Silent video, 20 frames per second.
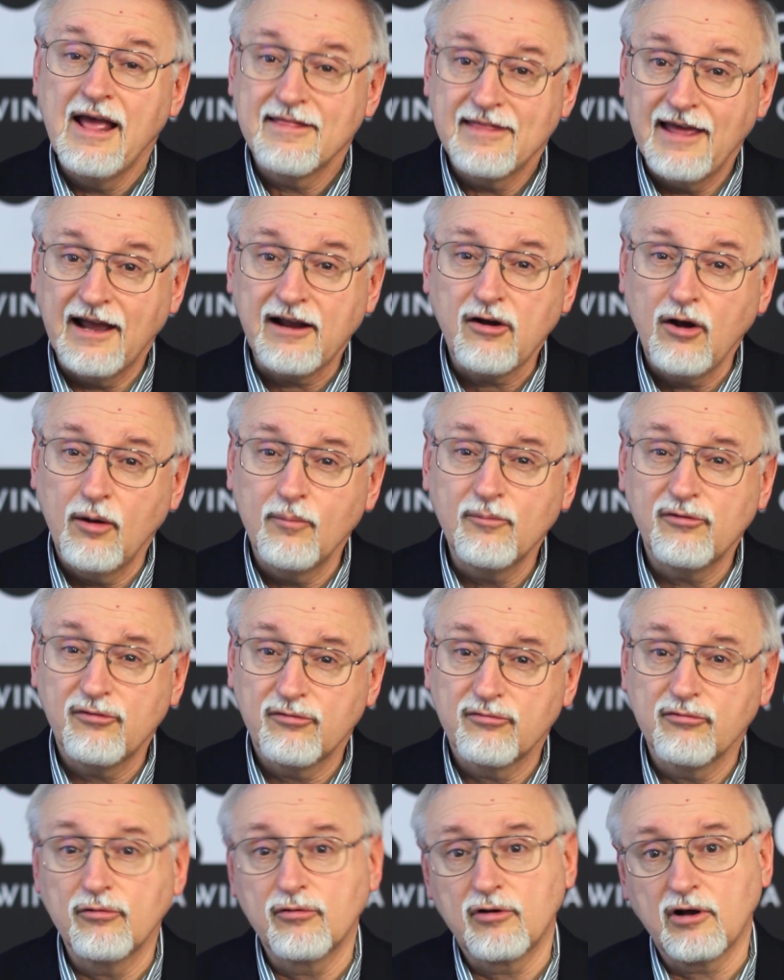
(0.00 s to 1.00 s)
that comes
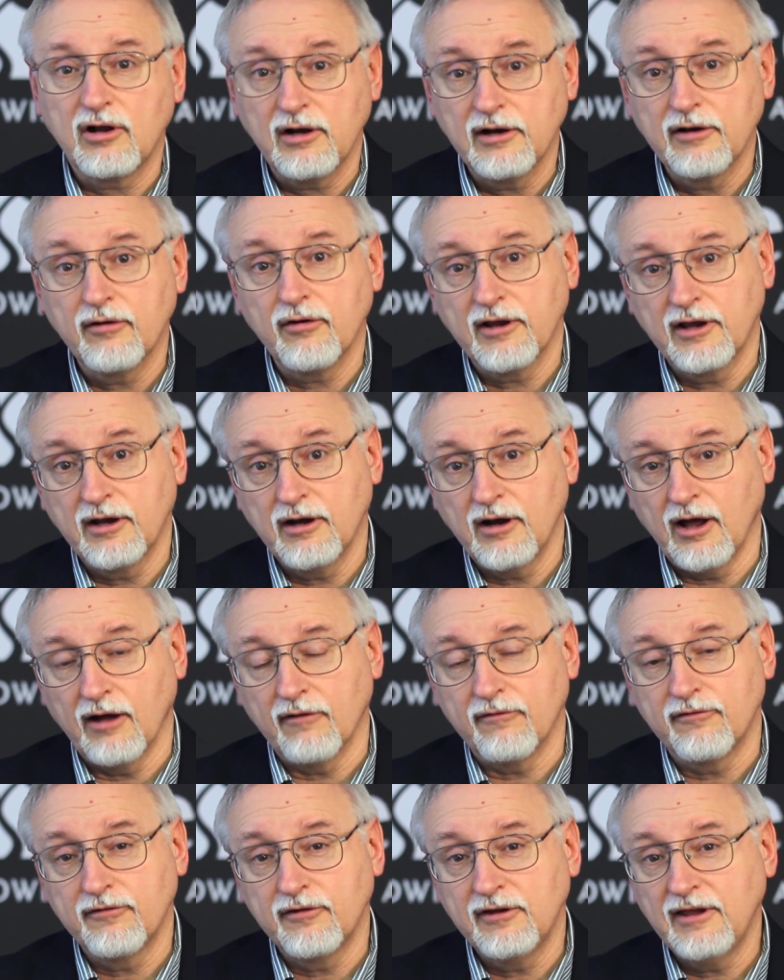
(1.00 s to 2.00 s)
through clearly enough.